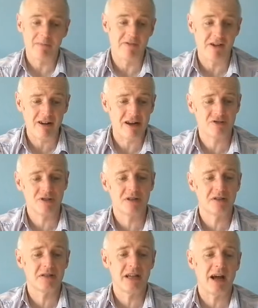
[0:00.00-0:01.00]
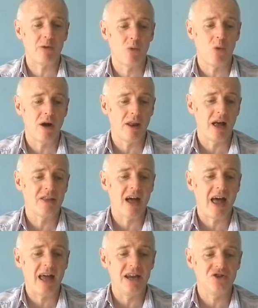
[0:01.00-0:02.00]
be very interested to see how a wine like
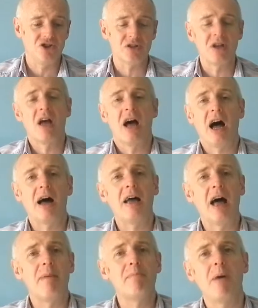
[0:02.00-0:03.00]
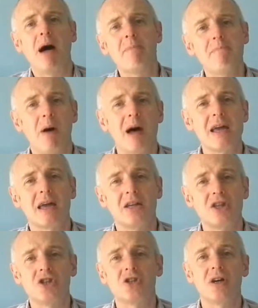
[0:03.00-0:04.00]
that ages. My
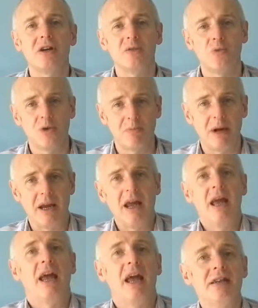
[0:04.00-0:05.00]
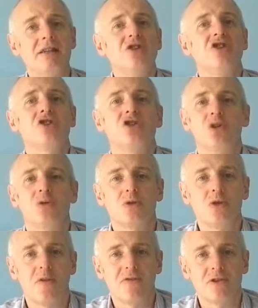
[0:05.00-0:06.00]
concern would be, is it just too
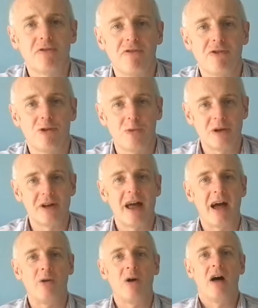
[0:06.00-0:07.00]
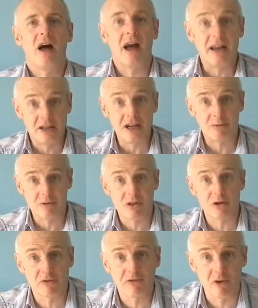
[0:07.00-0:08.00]
soft and forward now in terms of
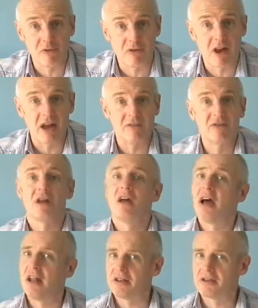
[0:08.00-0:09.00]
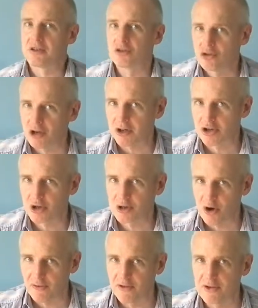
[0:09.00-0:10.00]
those fruit flavours? And as the structure
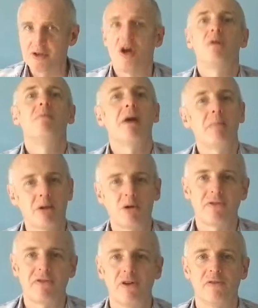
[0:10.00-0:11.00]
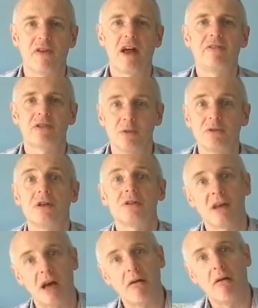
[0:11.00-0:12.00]
softens, maybe those fruit flavours will just
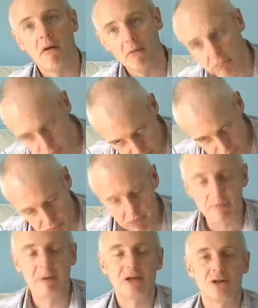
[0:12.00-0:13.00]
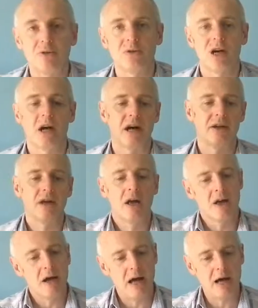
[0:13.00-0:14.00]
get a bit too tired.
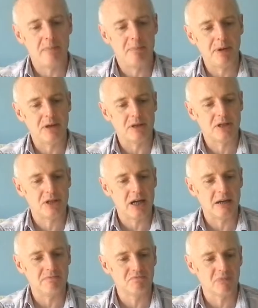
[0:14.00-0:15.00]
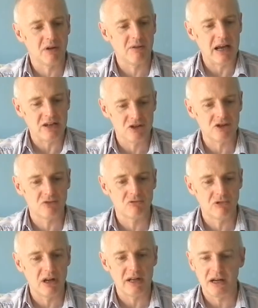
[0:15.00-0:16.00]
But it does look
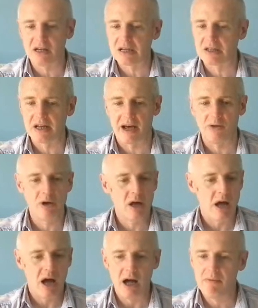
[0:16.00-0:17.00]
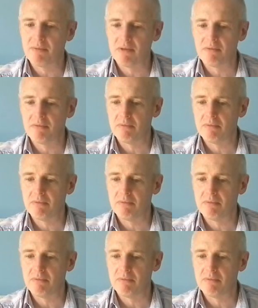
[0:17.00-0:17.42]
really nice now. I'm